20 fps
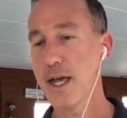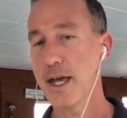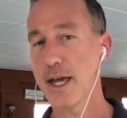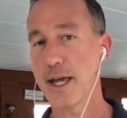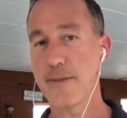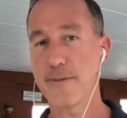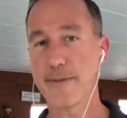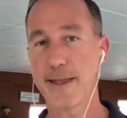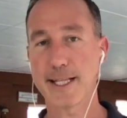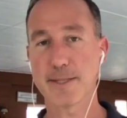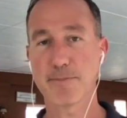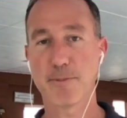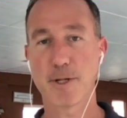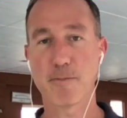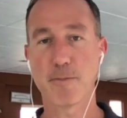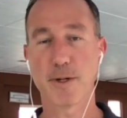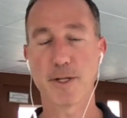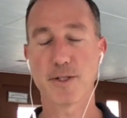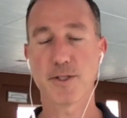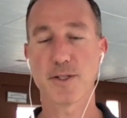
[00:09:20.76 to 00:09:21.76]
And that's
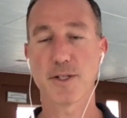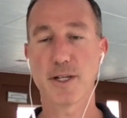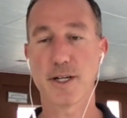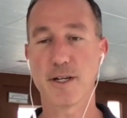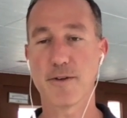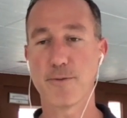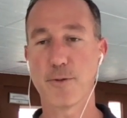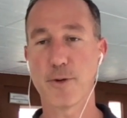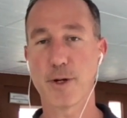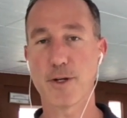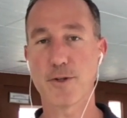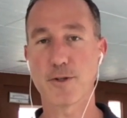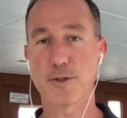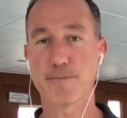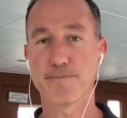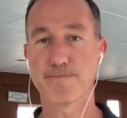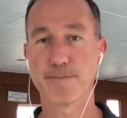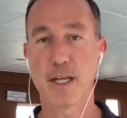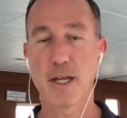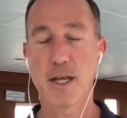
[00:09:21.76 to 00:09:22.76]
pretty much uh,
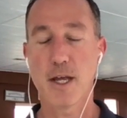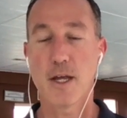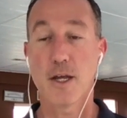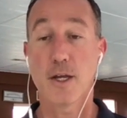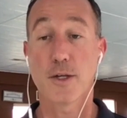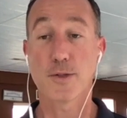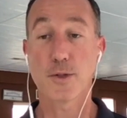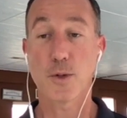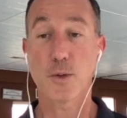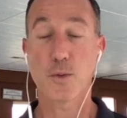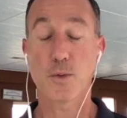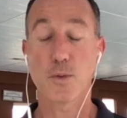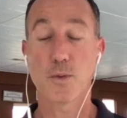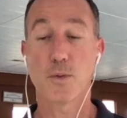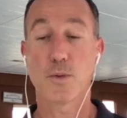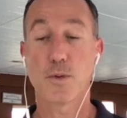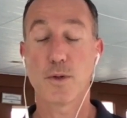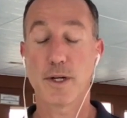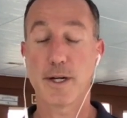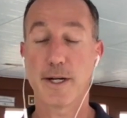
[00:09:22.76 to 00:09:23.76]
Voyager.
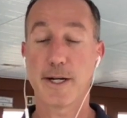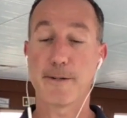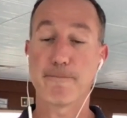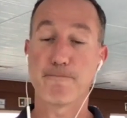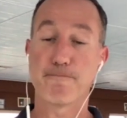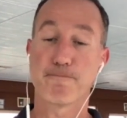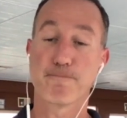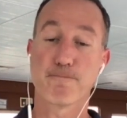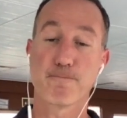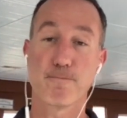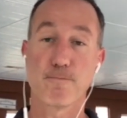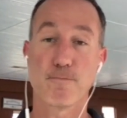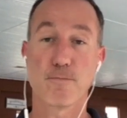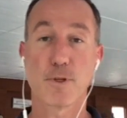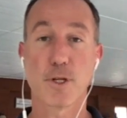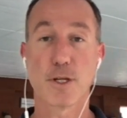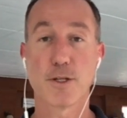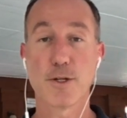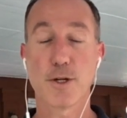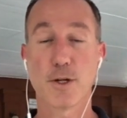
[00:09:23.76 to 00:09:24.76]
So um,
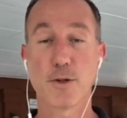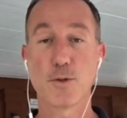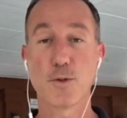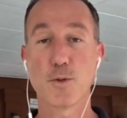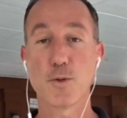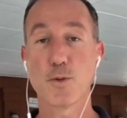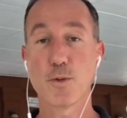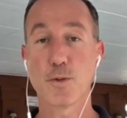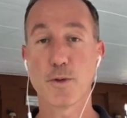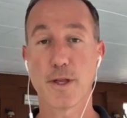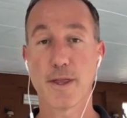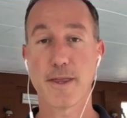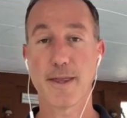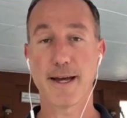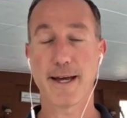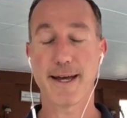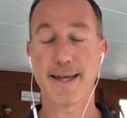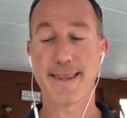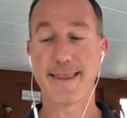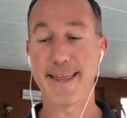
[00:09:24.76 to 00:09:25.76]
you can do
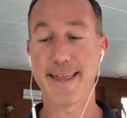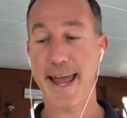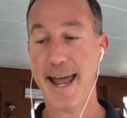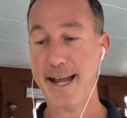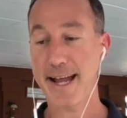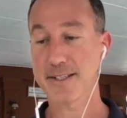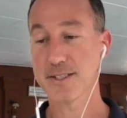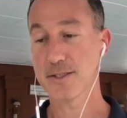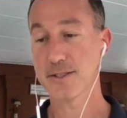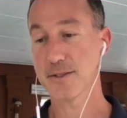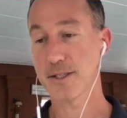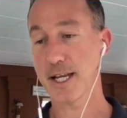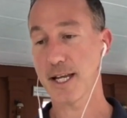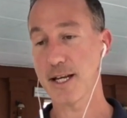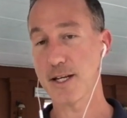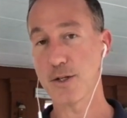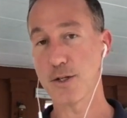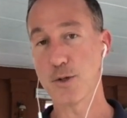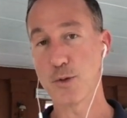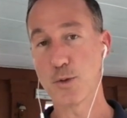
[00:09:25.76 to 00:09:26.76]
uh, that
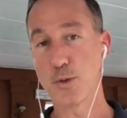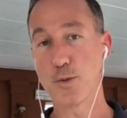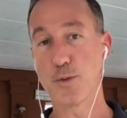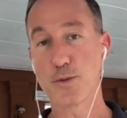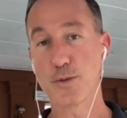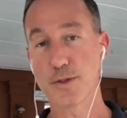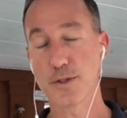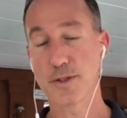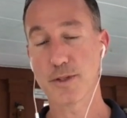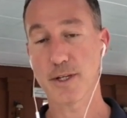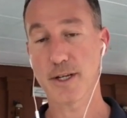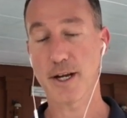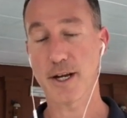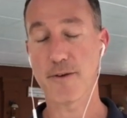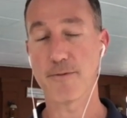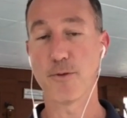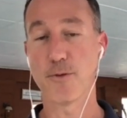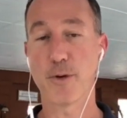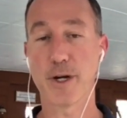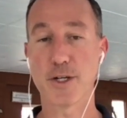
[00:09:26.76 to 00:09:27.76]
and use
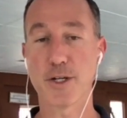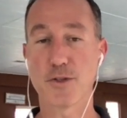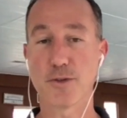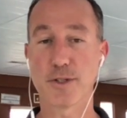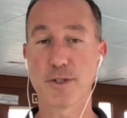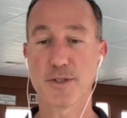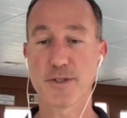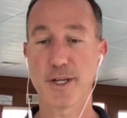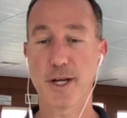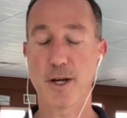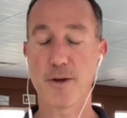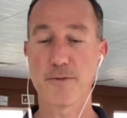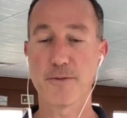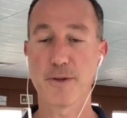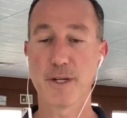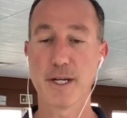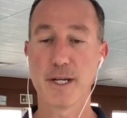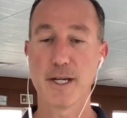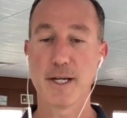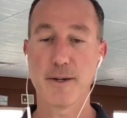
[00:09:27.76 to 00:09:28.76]
uh, Voyager itself.
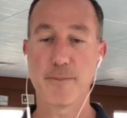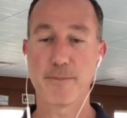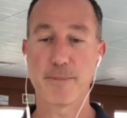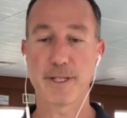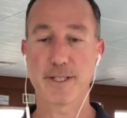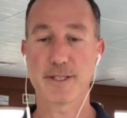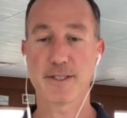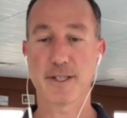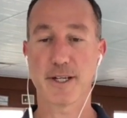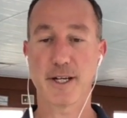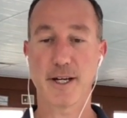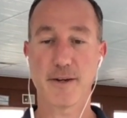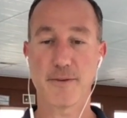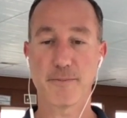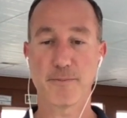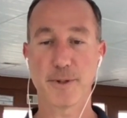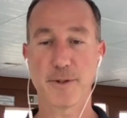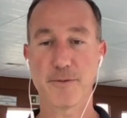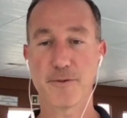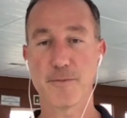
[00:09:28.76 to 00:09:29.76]
But, uh,
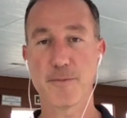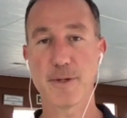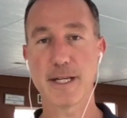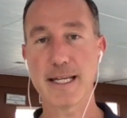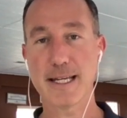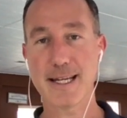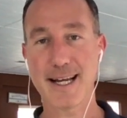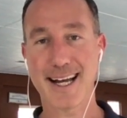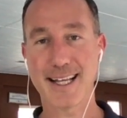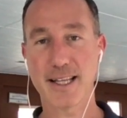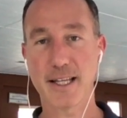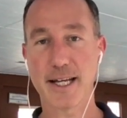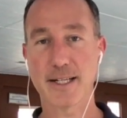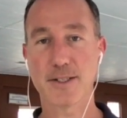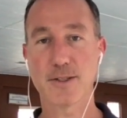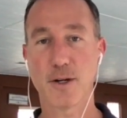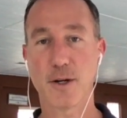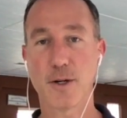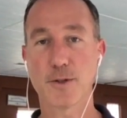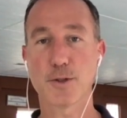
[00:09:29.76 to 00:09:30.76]
but for me, I
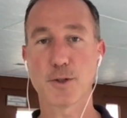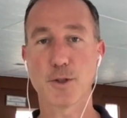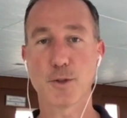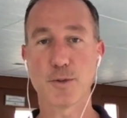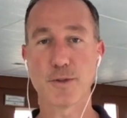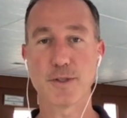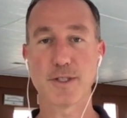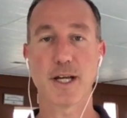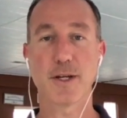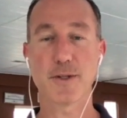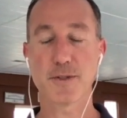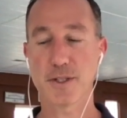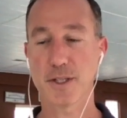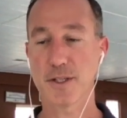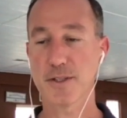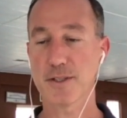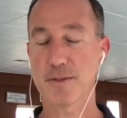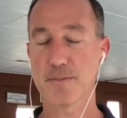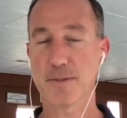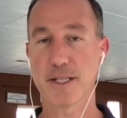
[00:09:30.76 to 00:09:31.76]
like to also use
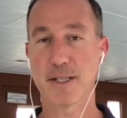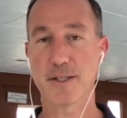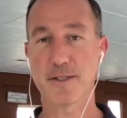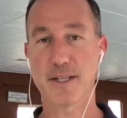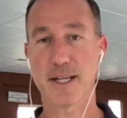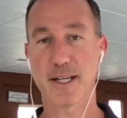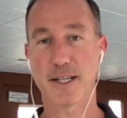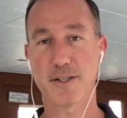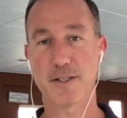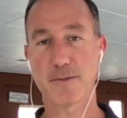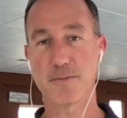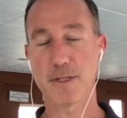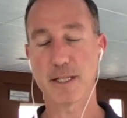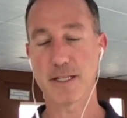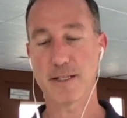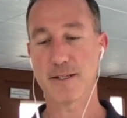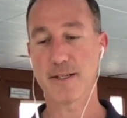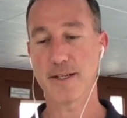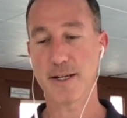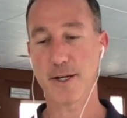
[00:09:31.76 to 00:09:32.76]
Celsius because that gives
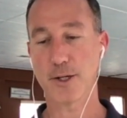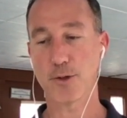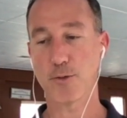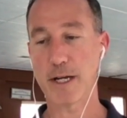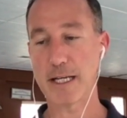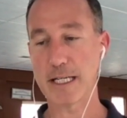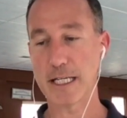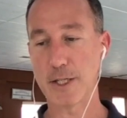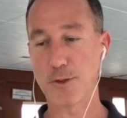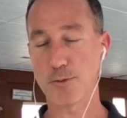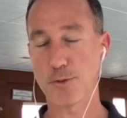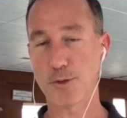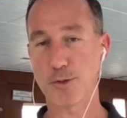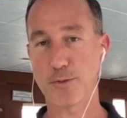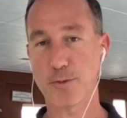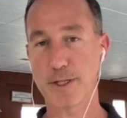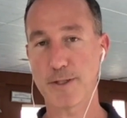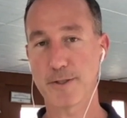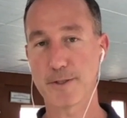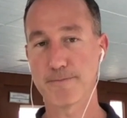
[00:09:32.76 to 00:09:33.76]
me uh, great
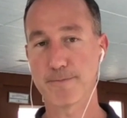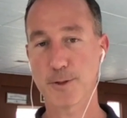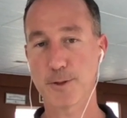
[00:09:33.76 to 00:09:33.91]
interest rates.